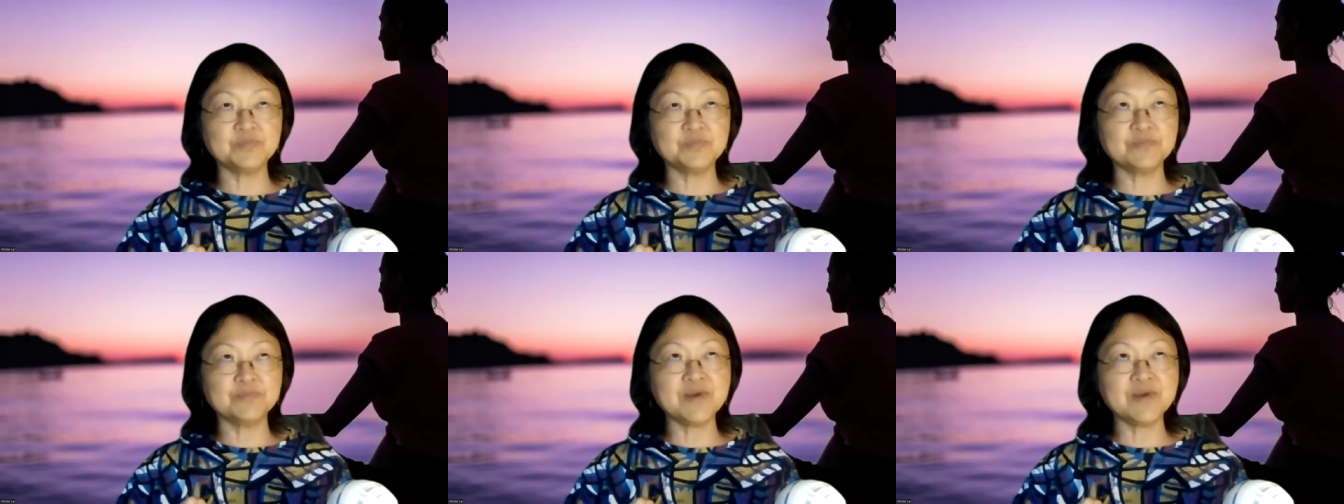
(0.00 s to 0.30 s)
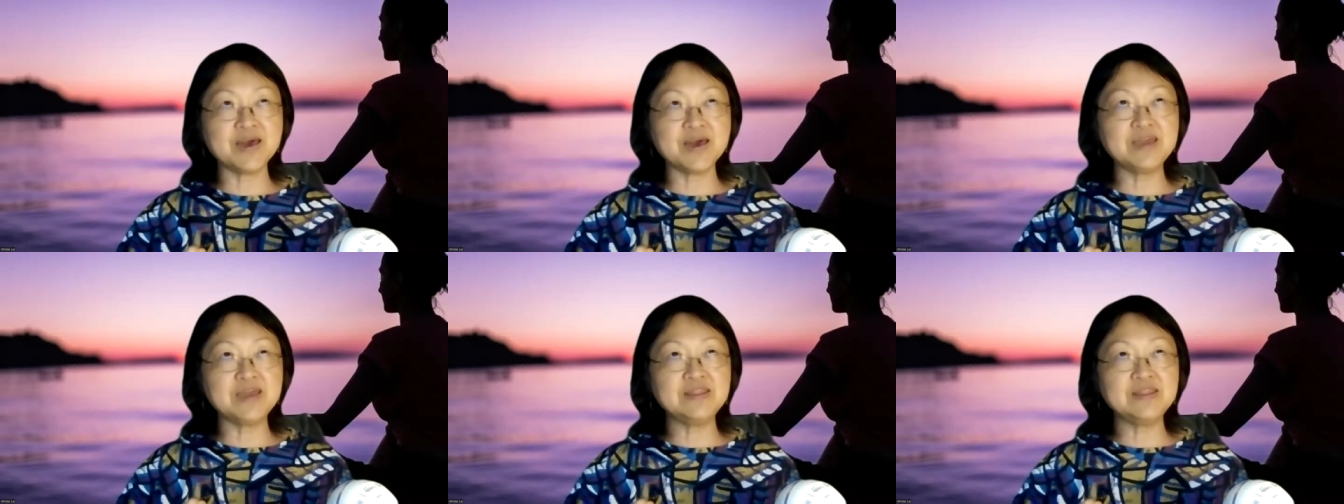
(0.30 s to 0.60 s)

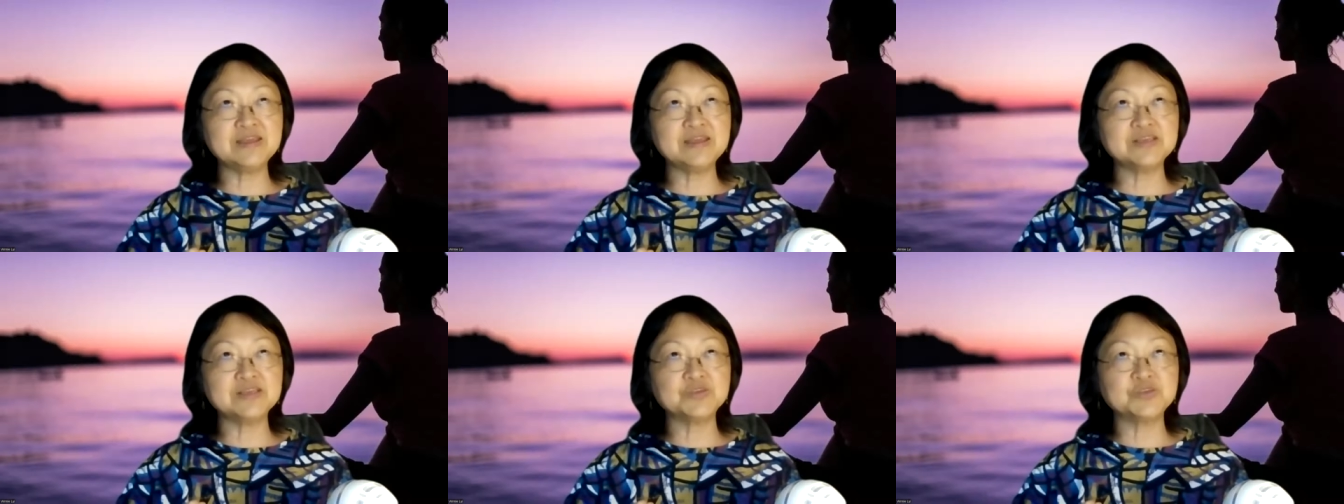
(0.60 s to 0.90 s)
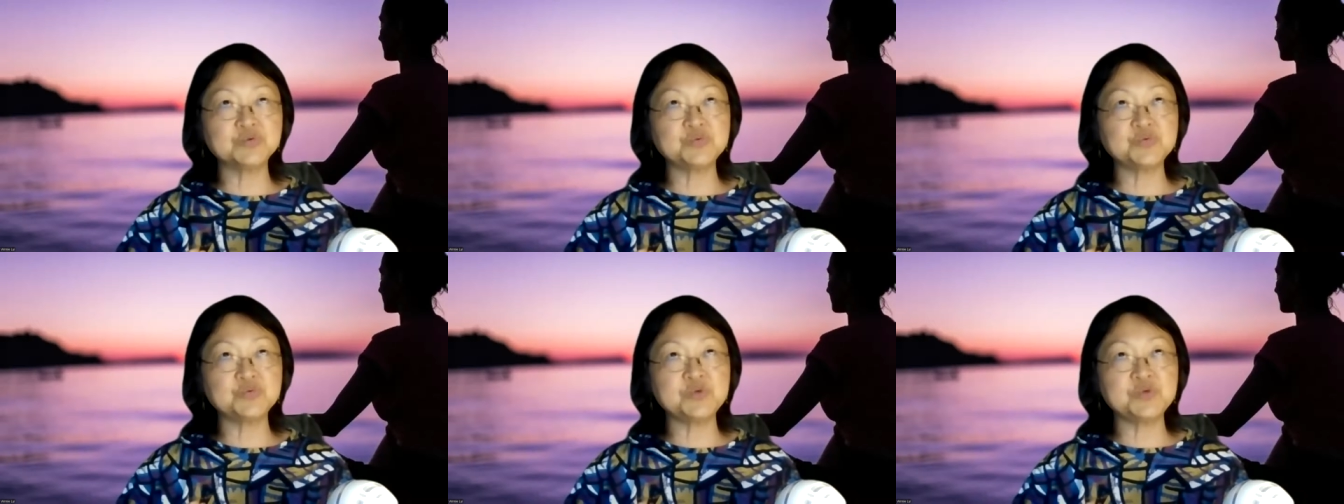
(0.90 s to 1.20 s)
mind
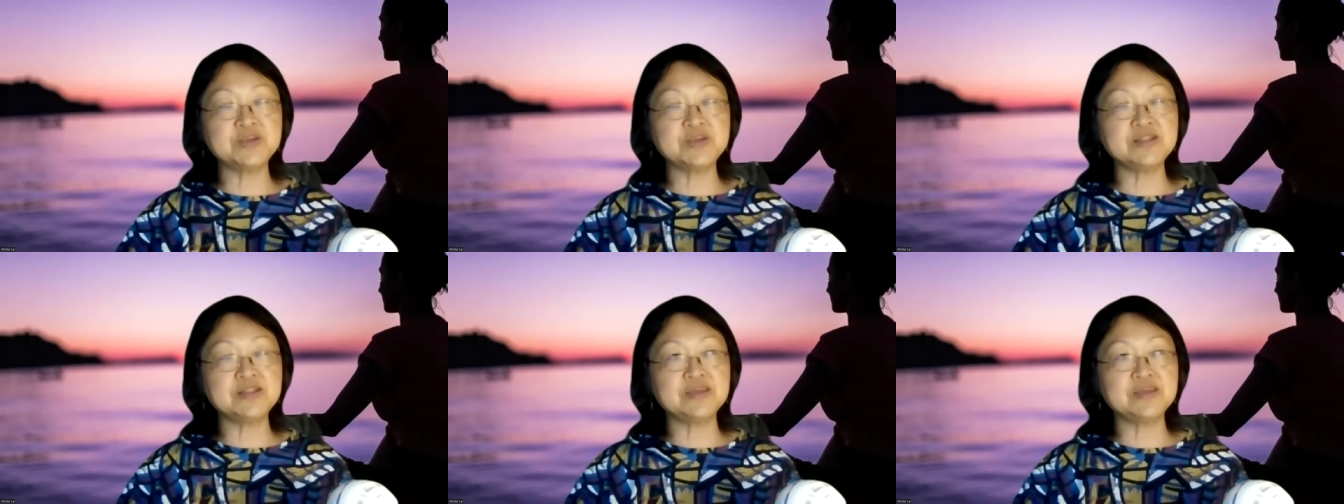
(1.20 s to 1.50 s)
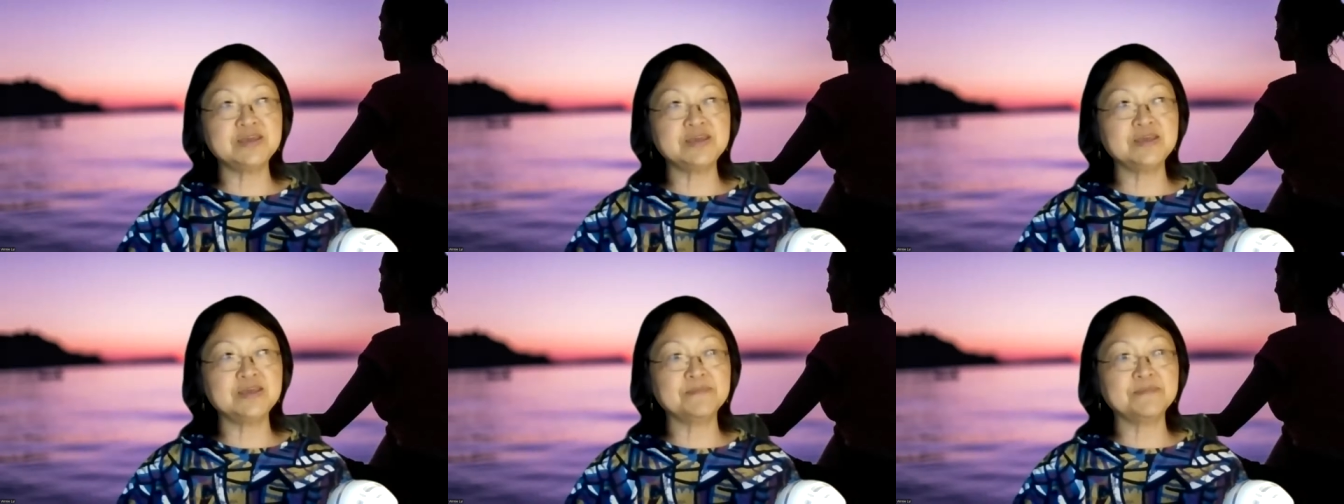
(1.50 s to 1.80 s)
is
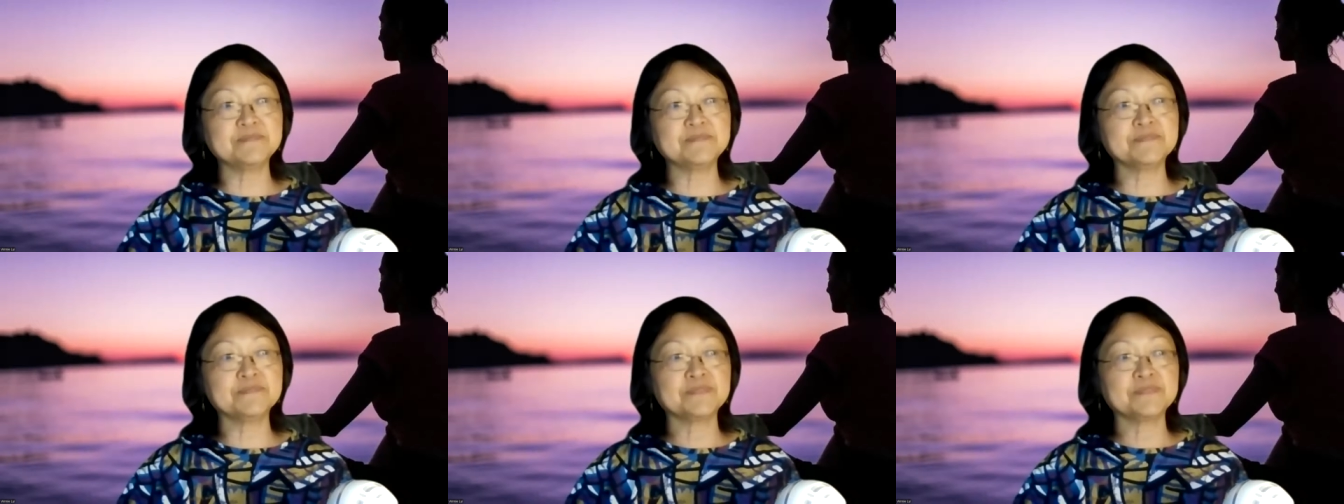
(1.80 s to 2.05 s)
really